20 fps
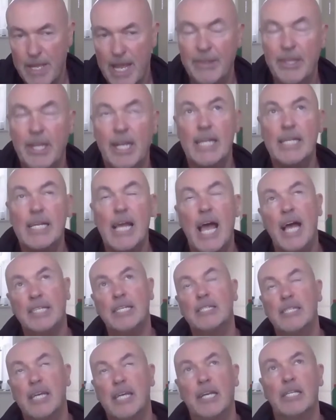And then,
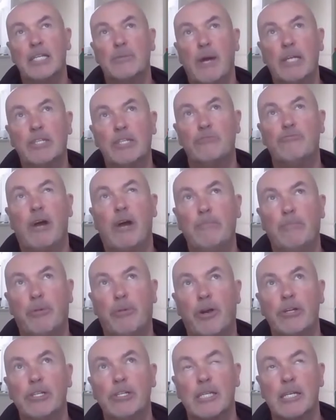as I said as well, to write
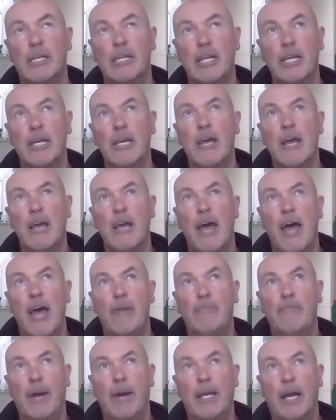personally,
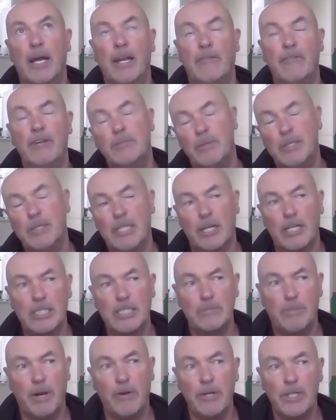and my kind of, I suppose, like
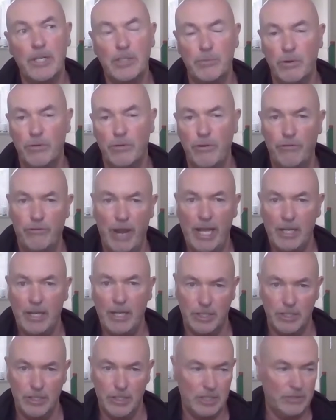spiritual
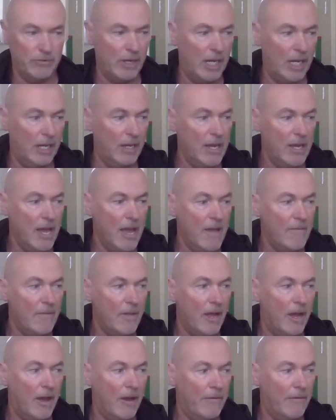reflections, really,
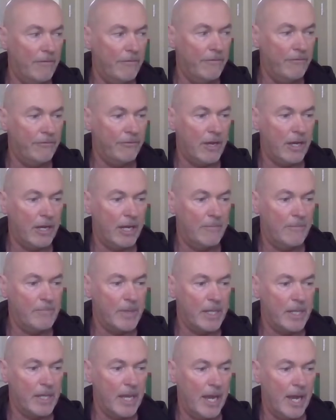of,
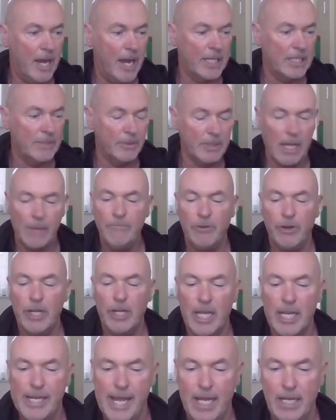I suppose, I'm
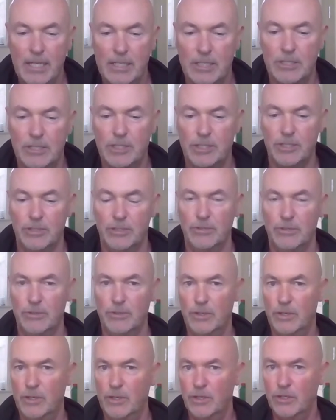very connected to